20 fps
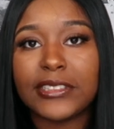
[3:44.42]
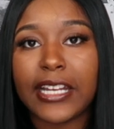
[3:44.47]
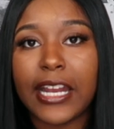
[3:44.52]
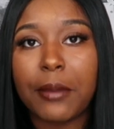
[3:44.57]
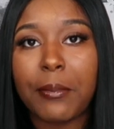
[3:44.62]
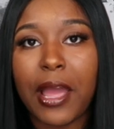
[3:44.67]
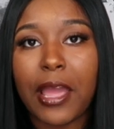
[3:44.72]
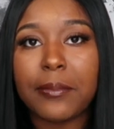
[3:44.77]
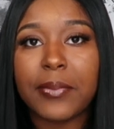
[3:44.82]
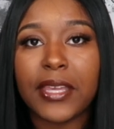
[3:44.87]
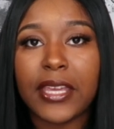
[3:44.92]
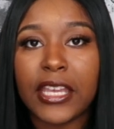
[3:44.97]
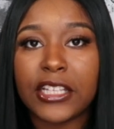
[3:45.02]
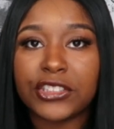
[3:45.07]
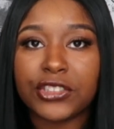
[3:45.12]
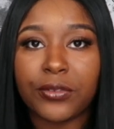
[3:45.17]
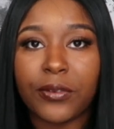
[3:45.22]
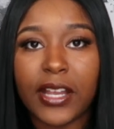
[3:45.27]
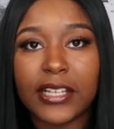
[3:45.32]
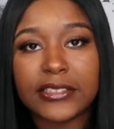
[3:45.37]
that I might be
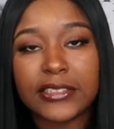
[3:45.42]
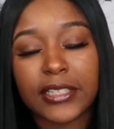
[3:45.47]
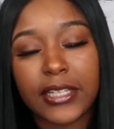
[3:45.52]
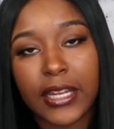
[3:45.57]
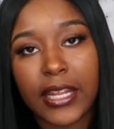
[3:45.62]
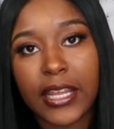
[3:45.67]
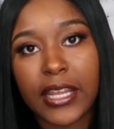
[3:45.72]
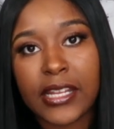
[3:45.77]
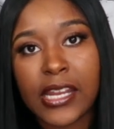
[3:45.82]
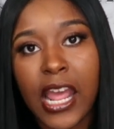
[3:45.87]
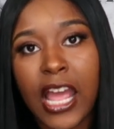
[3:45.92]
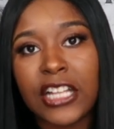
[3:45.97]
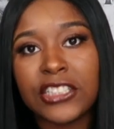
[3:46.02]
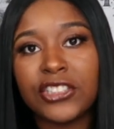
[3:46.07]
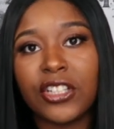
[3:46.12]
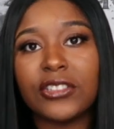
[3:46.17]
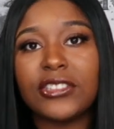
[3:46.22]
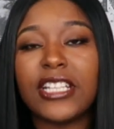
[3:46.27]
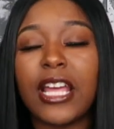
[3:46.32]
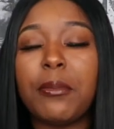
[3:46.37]
interested in.
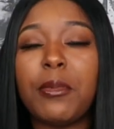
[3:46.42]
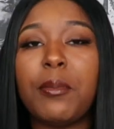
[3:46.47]
So some